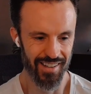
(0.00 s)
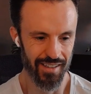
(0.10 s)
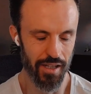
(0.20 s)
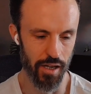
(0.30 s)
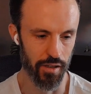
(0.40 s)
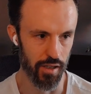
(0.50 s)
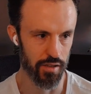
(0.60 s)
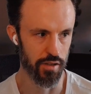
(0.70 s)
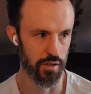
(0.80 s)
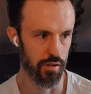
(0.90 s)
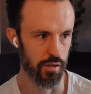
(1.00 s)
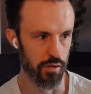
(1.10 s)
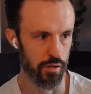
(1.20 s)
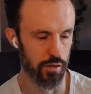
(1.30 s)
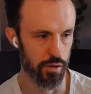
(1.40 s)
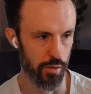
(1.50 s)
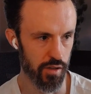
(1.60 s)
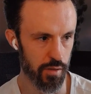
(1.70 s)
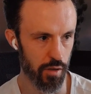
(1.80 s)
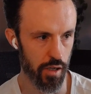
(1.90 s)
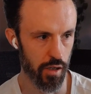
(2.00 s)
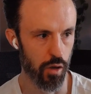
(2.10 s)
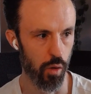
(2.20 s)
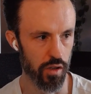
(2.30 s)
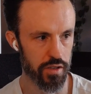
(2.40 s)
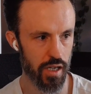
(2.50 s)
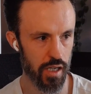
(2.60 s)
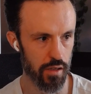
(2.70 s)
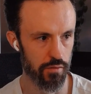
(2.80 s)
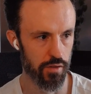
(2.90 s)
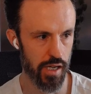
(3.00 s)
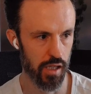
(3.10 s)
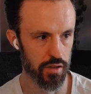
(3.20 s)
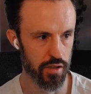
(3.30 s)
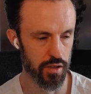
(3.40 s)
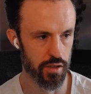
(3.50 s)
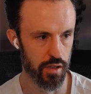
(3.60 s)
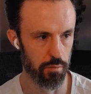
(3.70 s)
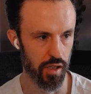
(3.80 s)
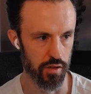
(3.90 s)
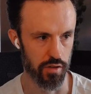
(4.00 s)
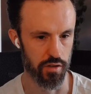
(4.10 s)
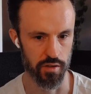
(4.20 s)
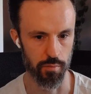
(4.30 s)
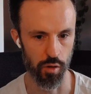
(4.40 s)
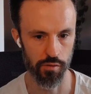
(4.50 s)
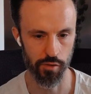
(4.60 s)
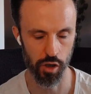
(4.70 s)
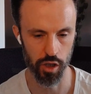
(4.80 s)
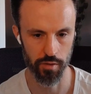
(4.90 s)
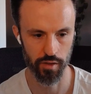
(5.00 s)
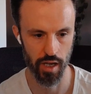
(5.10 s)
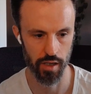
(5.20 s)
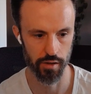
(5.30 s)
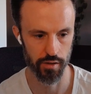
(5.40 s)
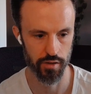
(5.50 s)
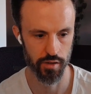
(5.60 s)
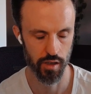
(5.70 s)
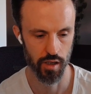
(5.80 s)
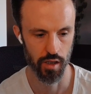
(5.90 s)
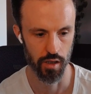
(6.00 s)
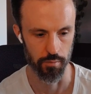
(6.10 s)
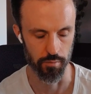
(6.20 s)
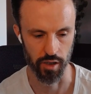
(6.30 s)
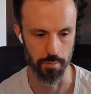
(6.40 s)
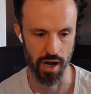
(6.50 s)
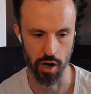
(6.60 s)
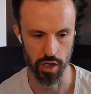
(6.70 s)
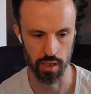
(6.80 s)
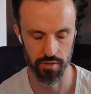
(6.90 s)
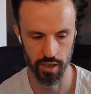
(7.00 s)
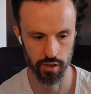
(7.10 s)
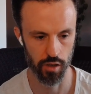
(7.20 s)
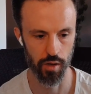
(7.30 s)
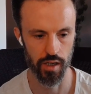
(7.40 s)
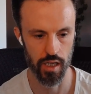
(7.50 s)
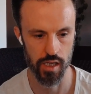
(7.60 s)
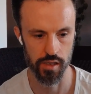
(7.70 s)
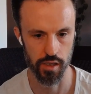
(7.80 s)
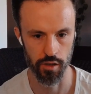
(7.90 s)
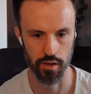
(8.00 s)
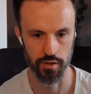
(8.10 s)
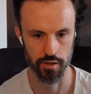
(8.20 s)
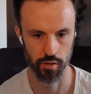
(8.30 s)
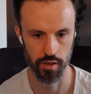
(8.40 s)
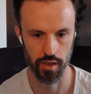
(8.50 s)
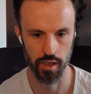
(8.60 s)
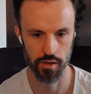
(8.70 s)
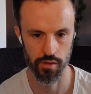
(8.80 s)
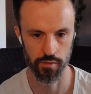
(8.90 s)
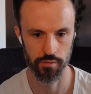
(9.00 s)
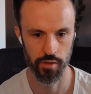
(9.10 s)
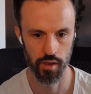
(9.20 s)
Yeah, okay. So you're doing some kind of qualitative analysis, and because it's a small volume of candidates, comparing them is actually quite easy. You don't necessarily need to